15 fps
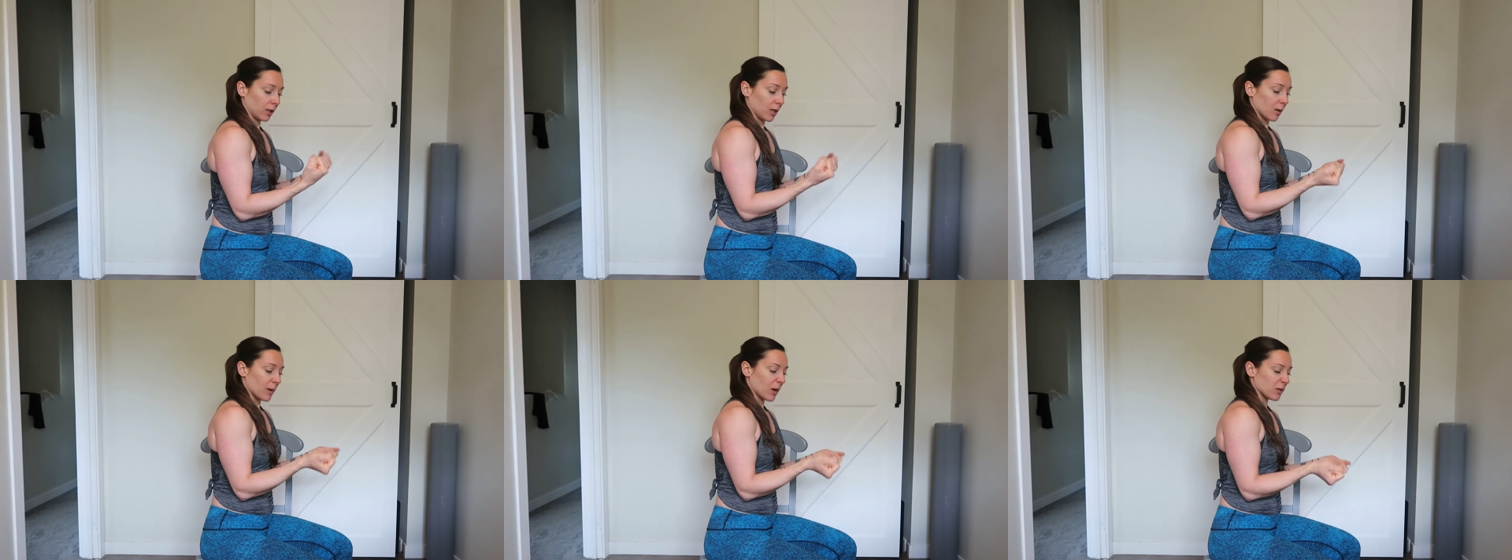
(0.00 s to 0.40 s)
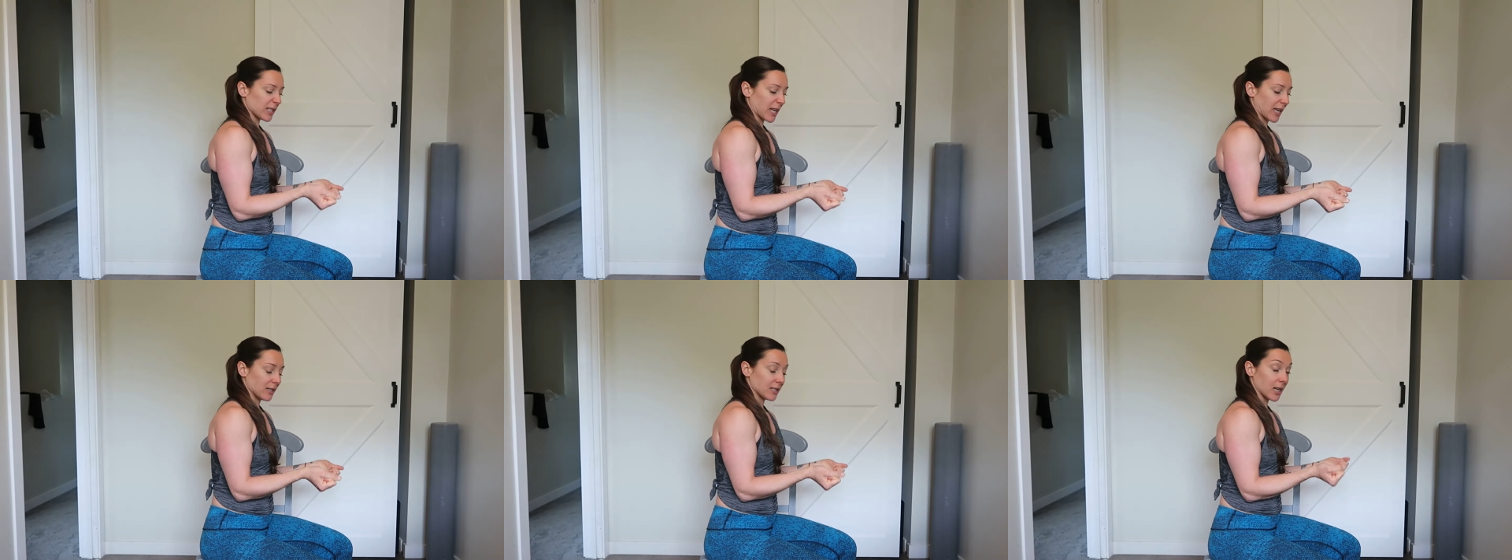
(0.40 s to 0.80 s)
about
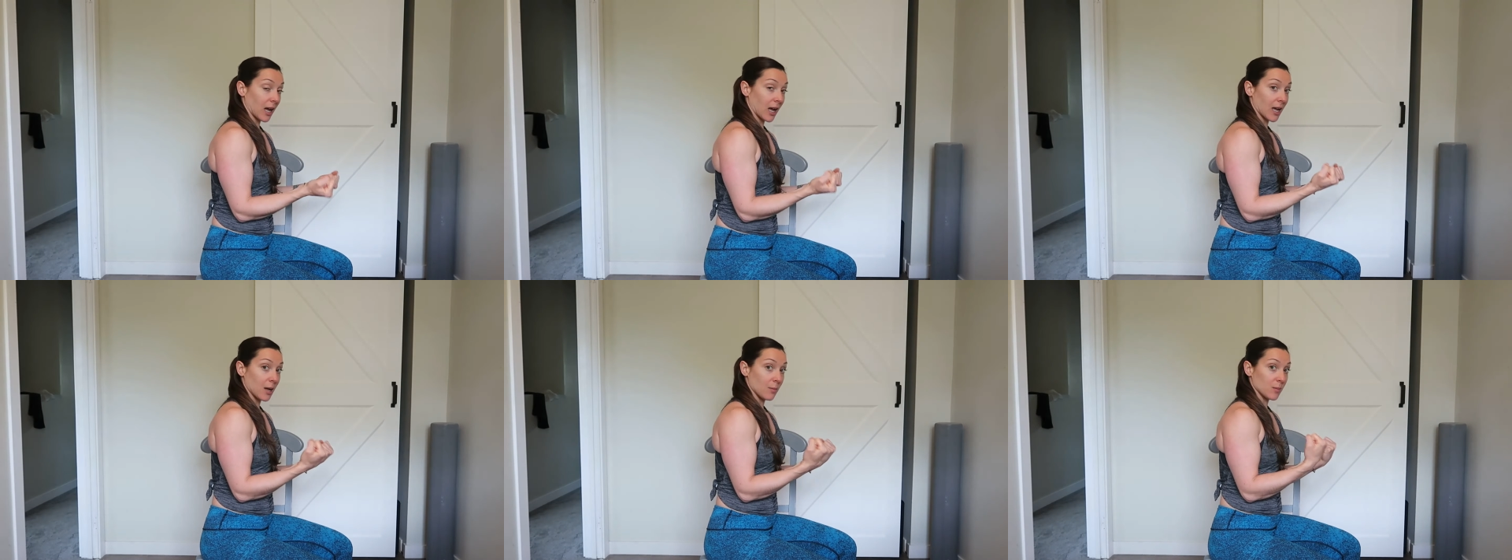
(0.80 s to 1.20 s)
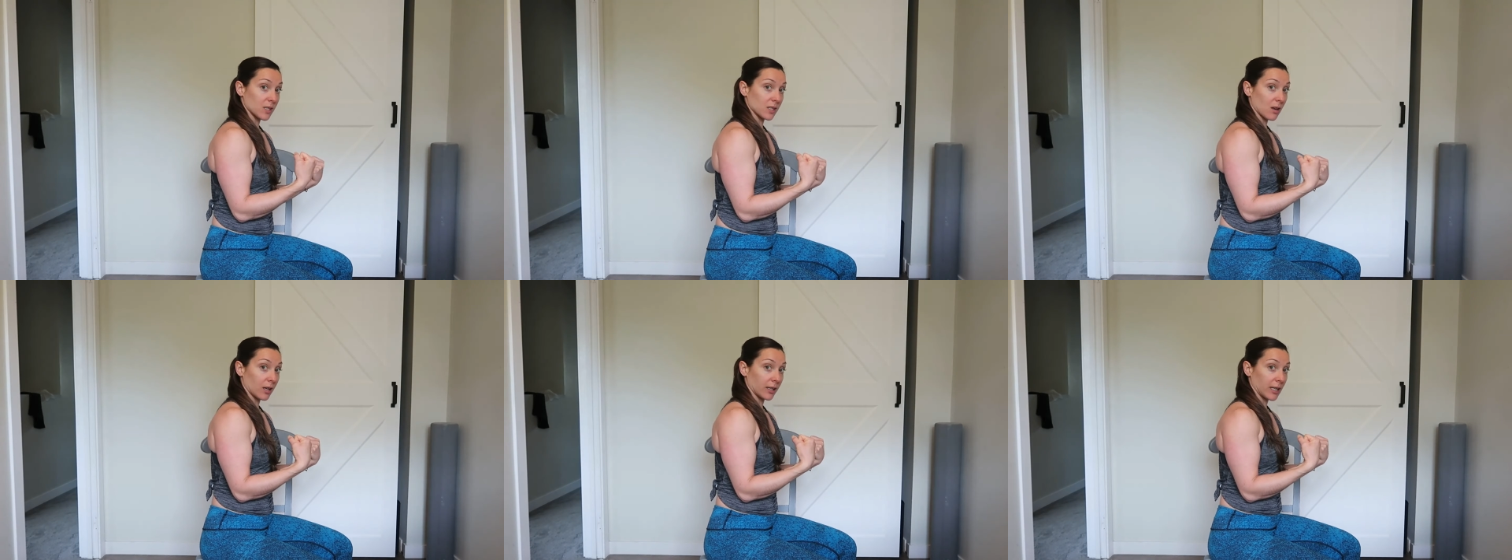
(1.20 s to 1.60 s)
10
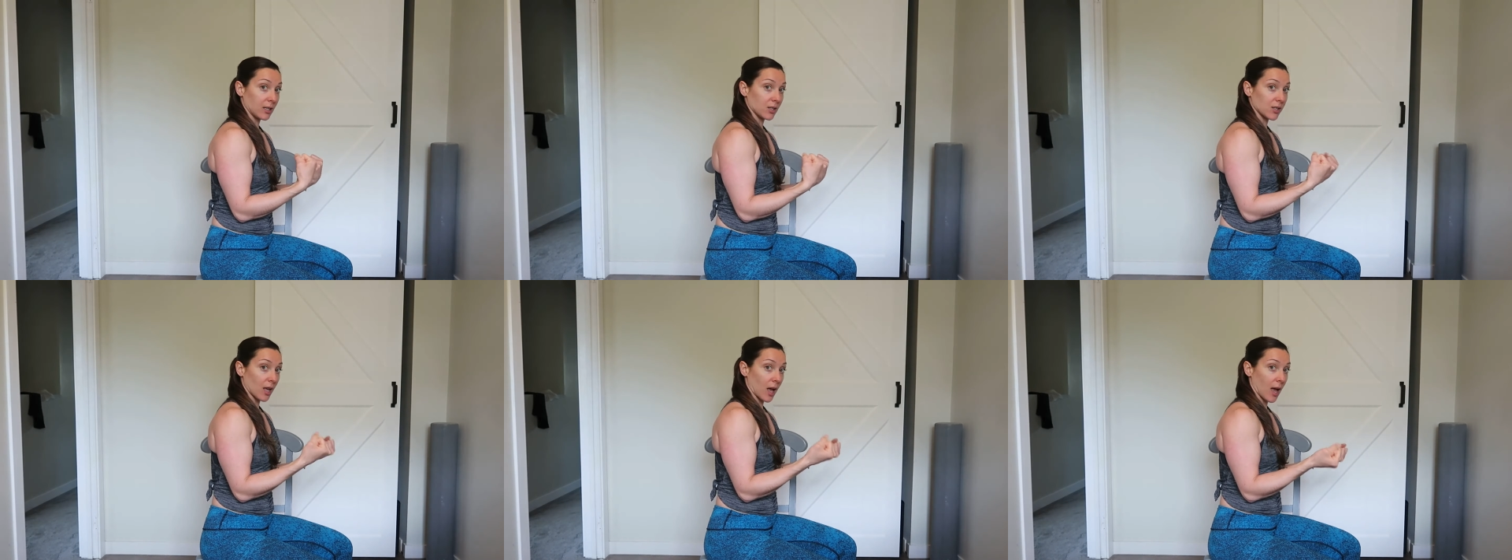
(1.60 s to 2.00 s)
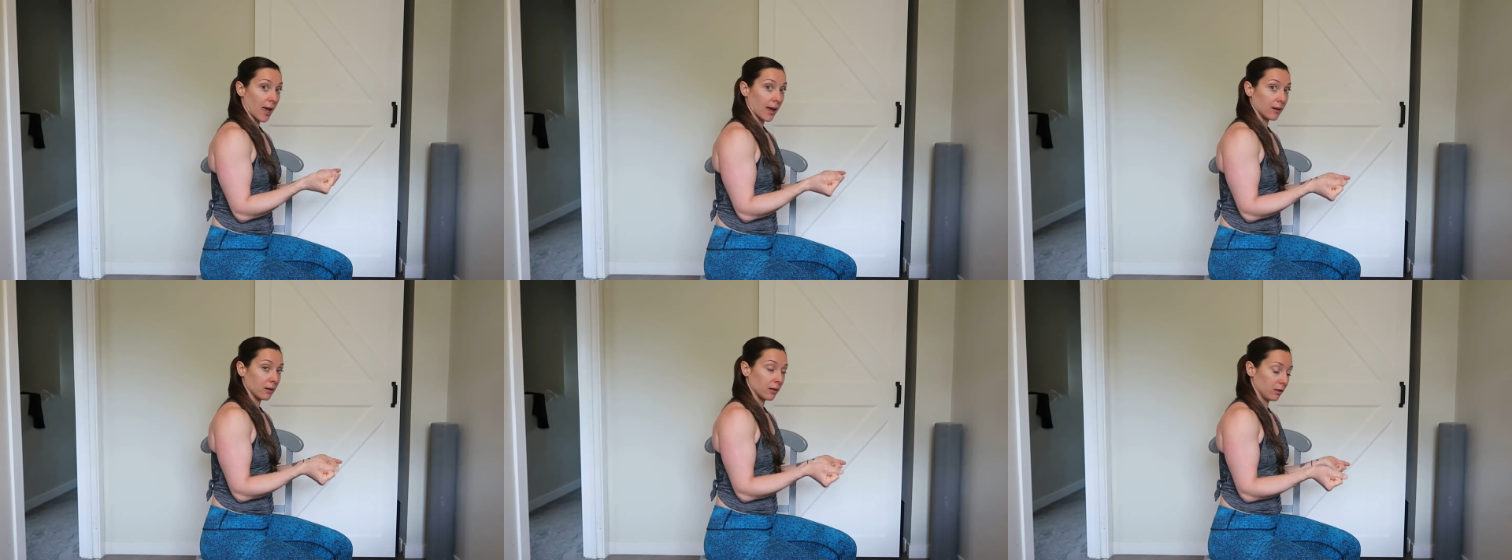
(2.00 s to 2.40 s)
times on each
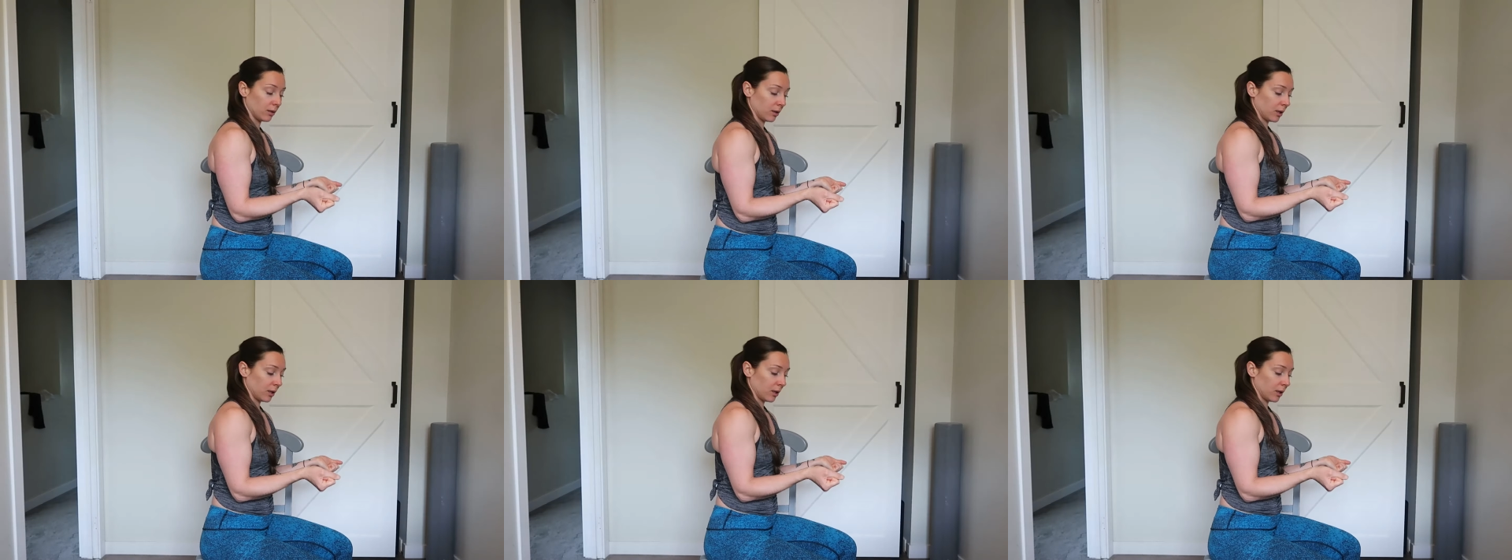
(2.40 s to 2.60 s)
side